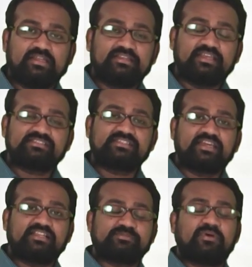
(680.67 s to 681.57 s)
These
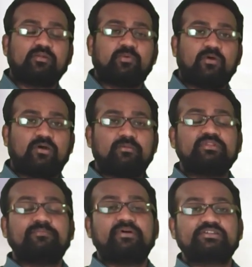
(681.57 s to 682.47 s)
cells
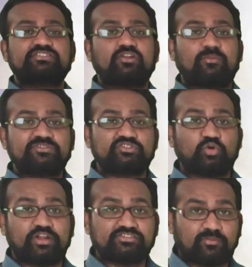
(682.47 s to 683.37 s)
perform the function of
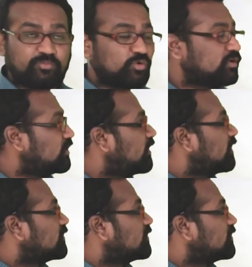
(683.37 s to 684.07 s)
storage of food.